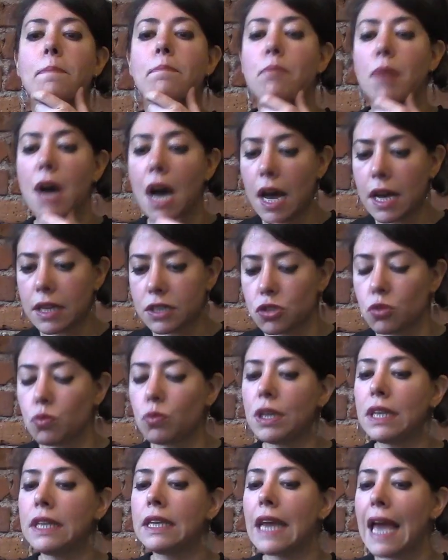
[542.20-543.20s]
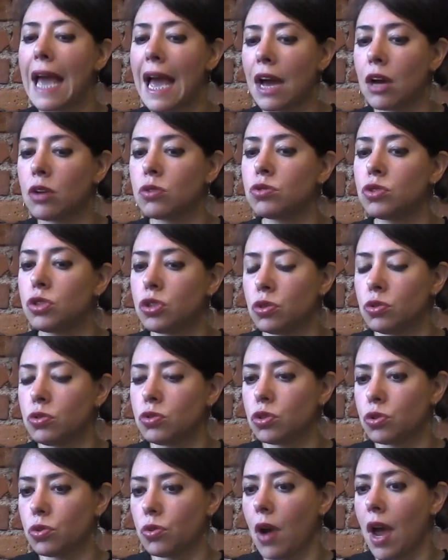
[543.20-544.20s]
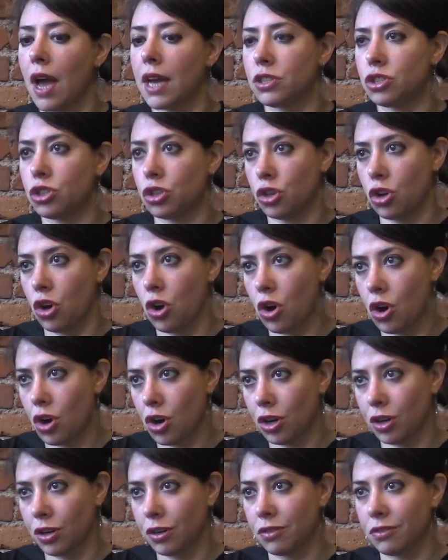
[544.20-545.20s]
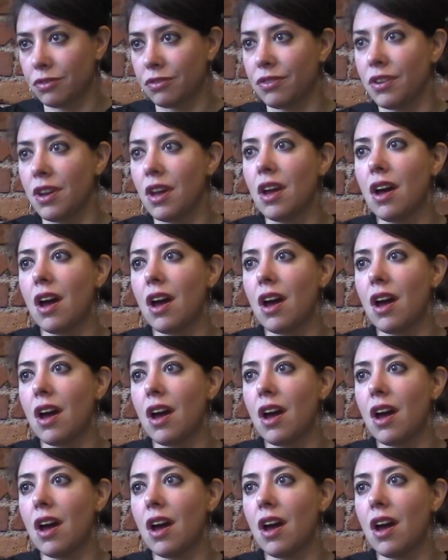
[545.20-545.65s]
But we now do try to carve